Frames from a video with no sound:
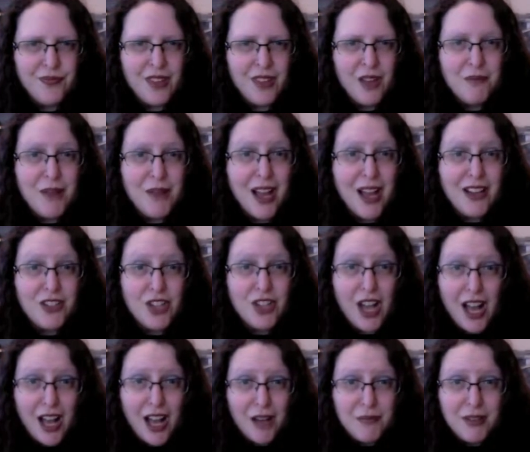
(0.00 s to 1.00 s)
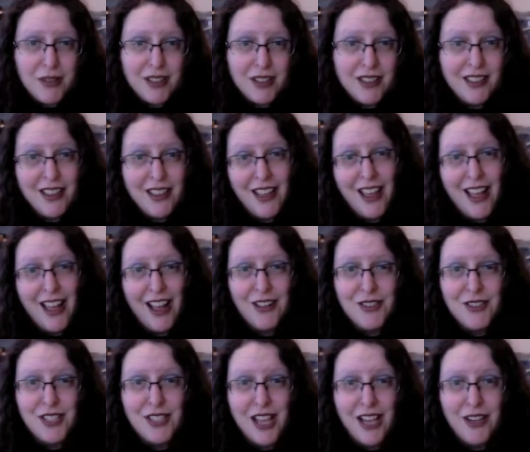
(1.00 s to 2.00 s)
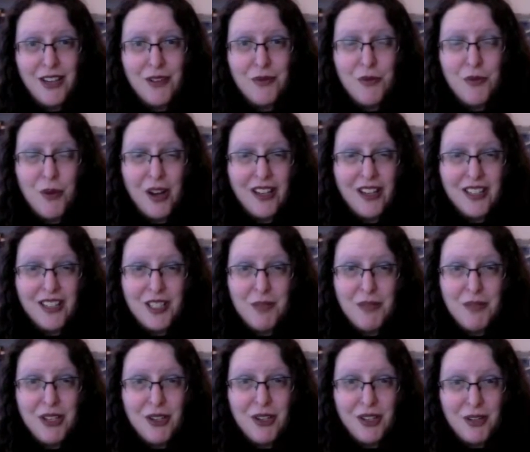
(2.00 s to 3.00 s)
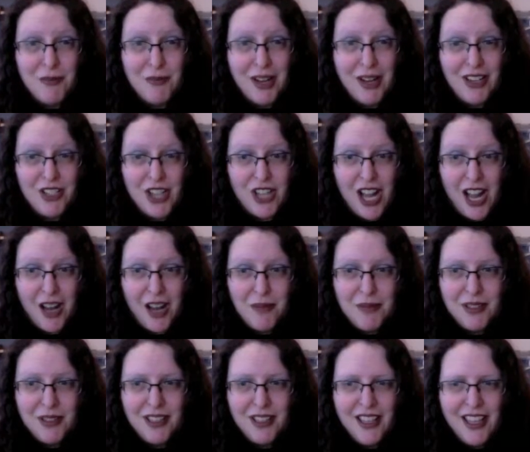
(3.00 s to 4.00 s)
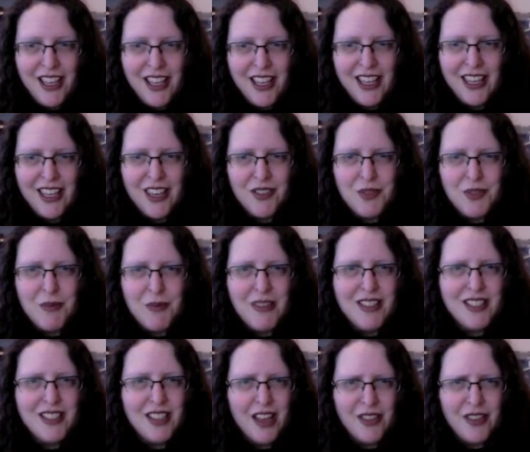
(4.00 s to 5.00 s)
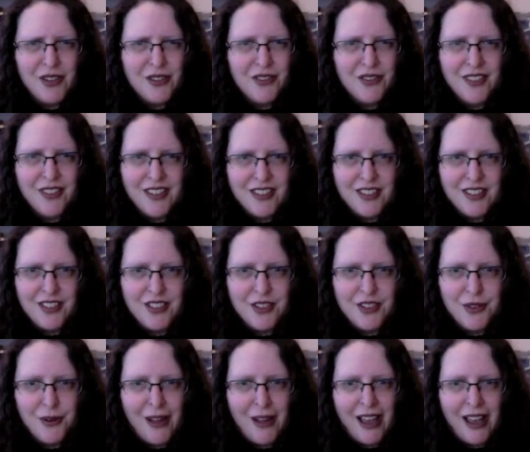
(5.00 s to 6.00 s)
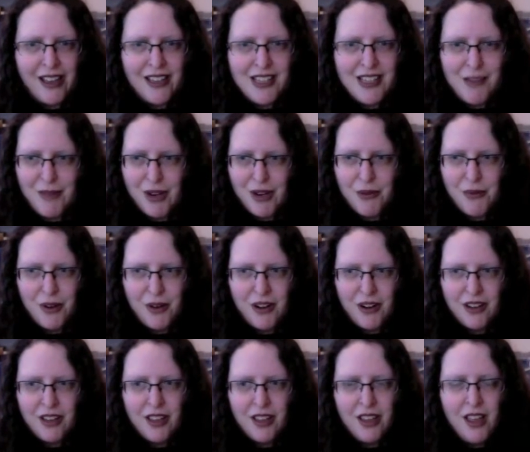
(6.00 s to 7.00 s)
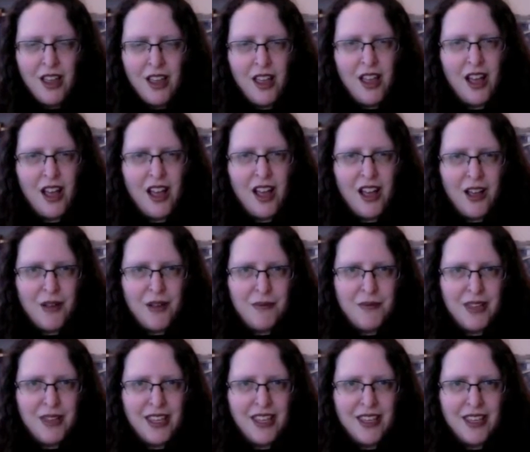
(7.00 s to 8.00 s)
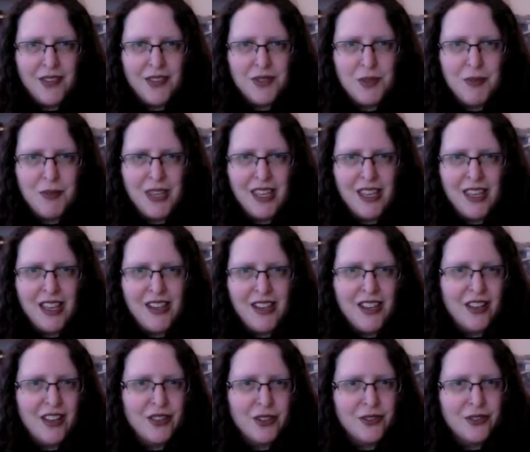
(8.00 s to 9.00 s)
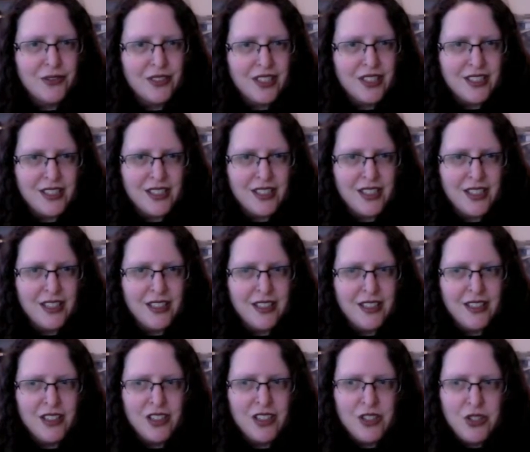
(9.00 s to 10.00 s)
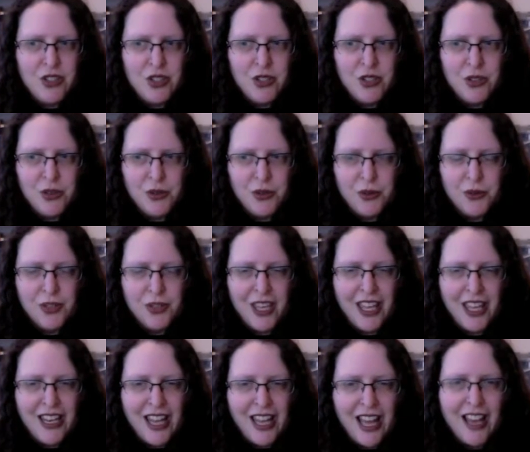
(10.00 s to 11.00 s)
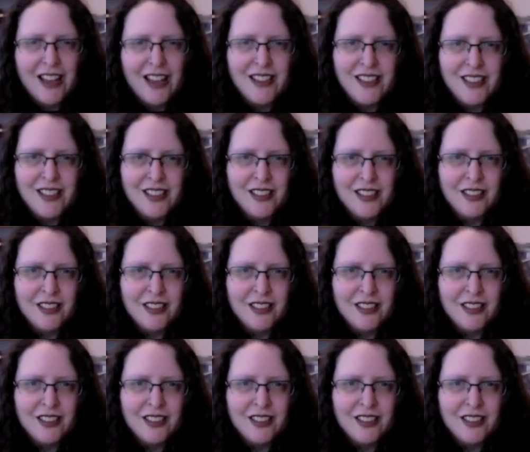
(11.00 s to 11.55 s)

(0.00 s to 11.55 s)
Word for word: my job, outside of wanting to be good at my job. It gives me this other reason to do academic work. Um, it gives me another reason to connect